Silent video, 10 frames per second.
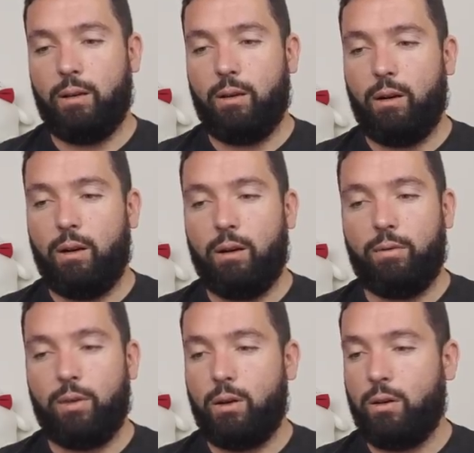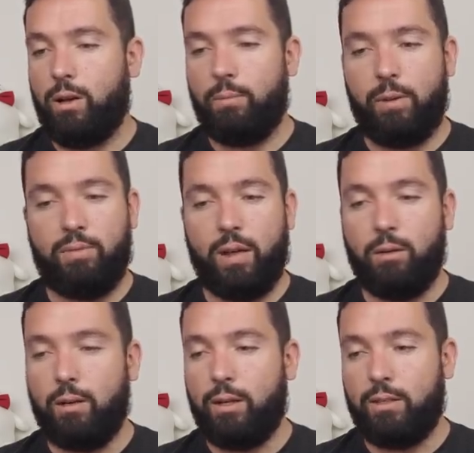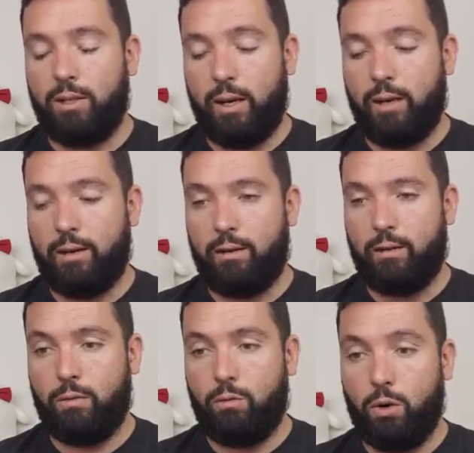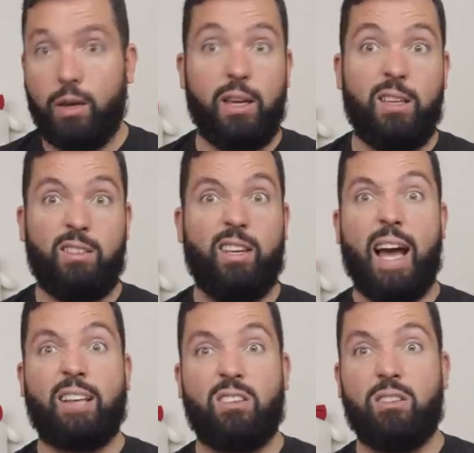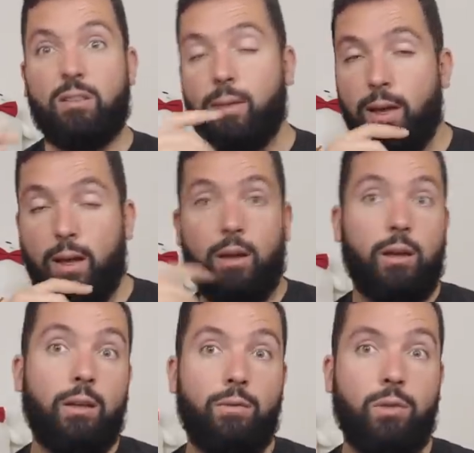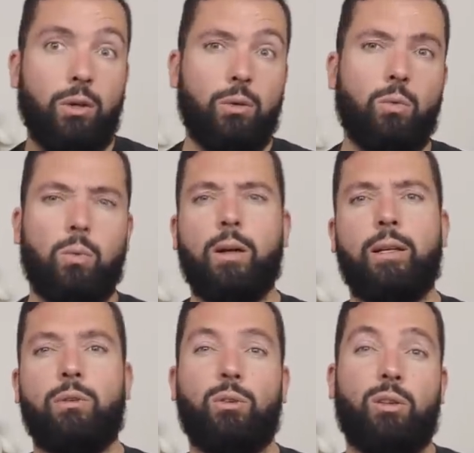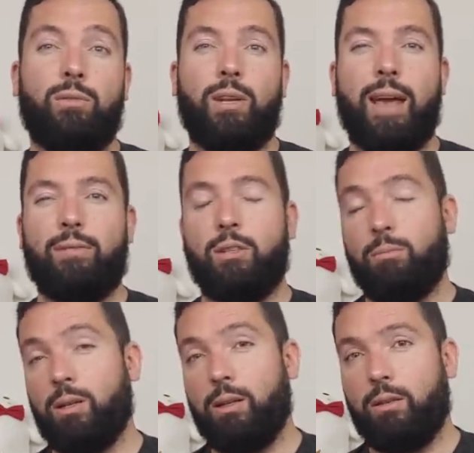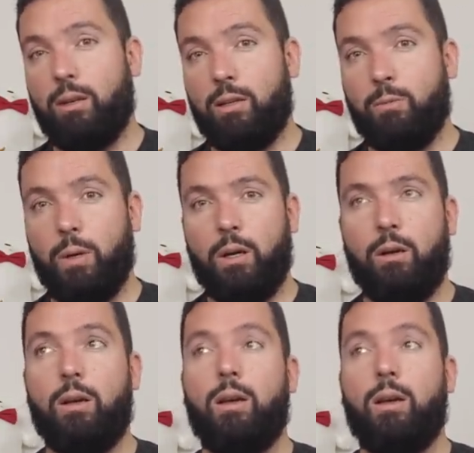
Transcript: All of the code that we've downloaded is there for easy access. If you wanted, you could even have something like this, but